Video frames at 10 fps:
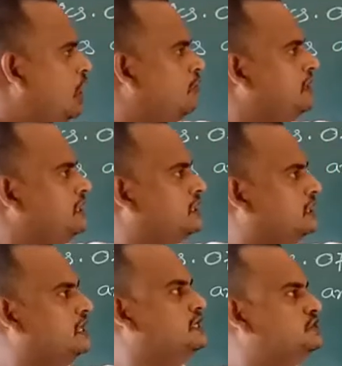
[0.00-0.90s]
How
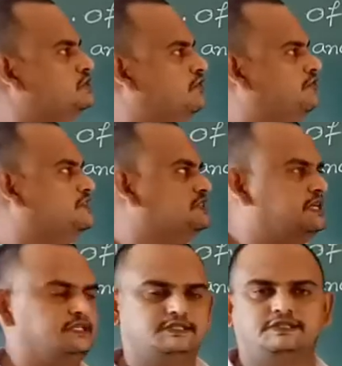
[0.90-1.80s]
many teach
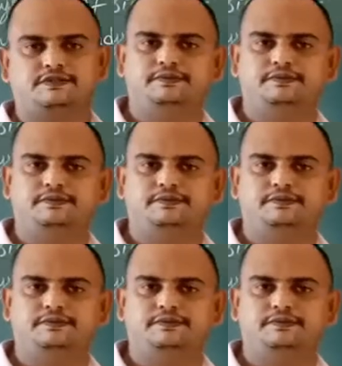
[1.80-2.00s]
physics?